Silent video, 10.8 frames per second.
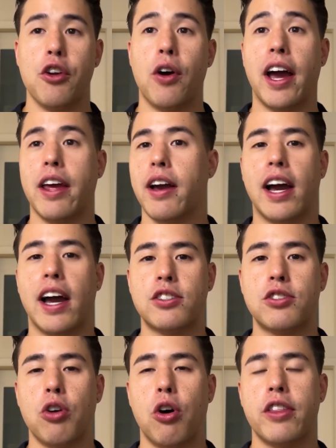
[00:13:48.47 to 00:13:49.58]
I
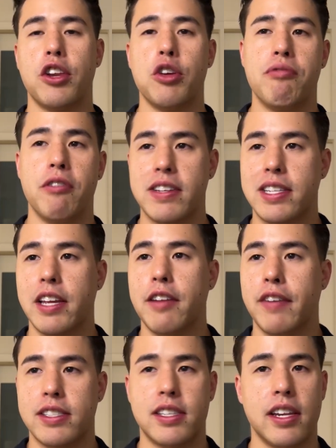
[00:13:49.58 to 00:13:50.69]
saw that you previously
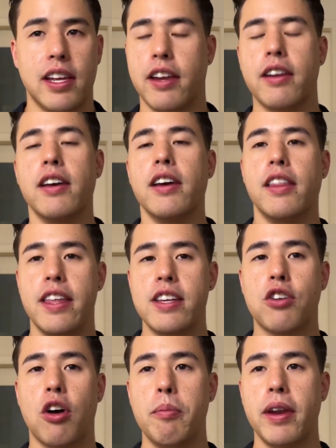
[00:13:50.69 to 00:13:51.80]
invested in this
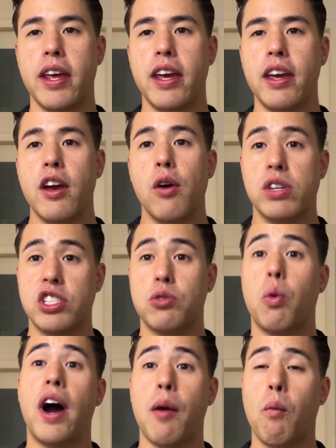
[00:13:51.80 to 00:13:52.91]
company, which is
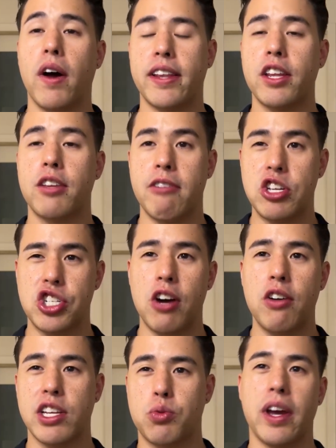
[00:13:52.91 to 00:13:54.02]
why I'm wanting to reach
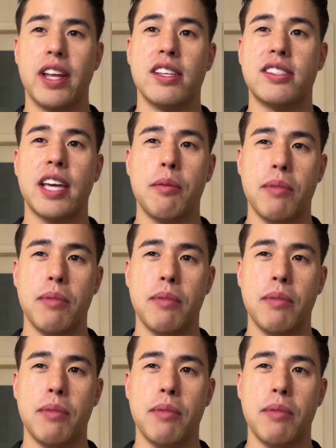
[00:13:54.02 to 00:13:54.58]
out, as we're in the same